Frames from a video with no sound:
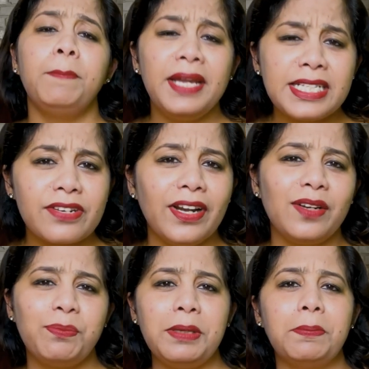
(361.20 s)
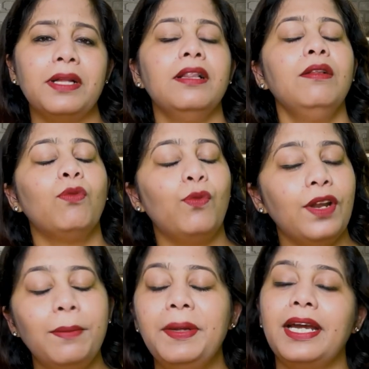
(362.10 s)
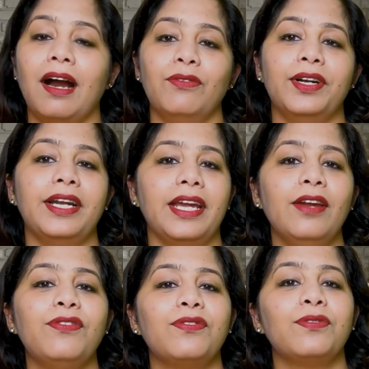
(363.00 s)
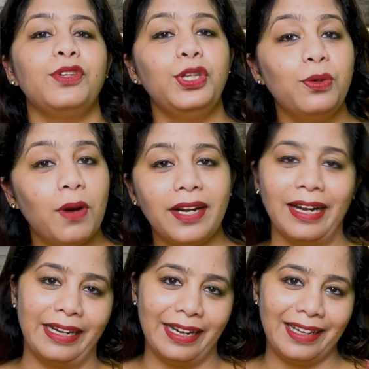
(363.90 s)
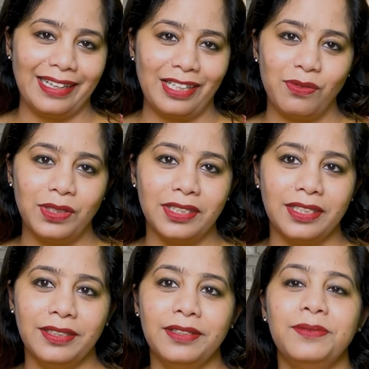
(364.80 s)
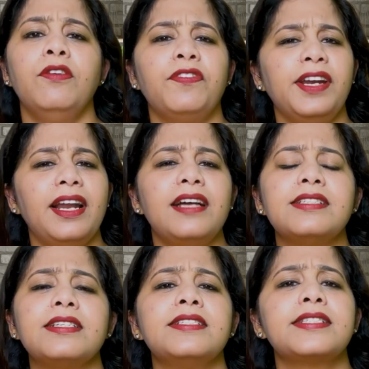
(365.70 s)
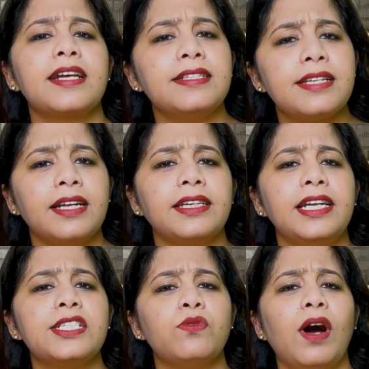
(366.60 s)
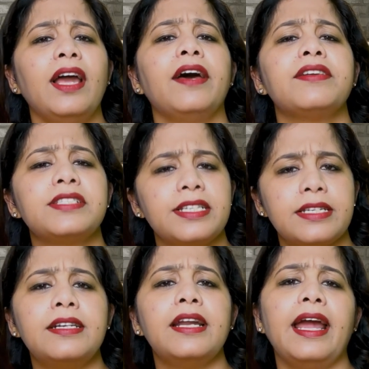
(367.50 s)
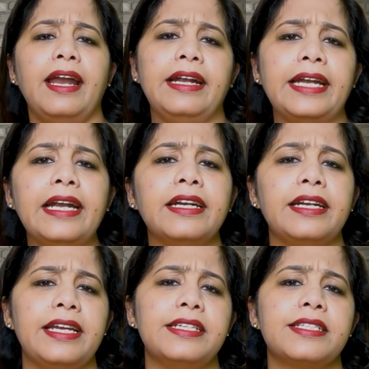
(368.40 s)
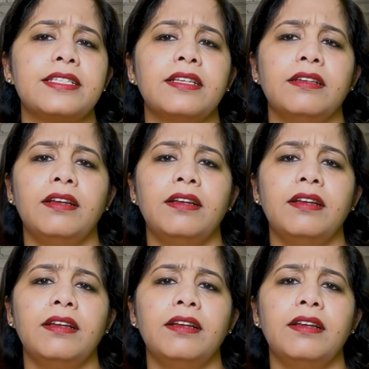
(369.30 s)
piece rate people will be covered if you are dictating the work. Freelancers, consultants via registered entities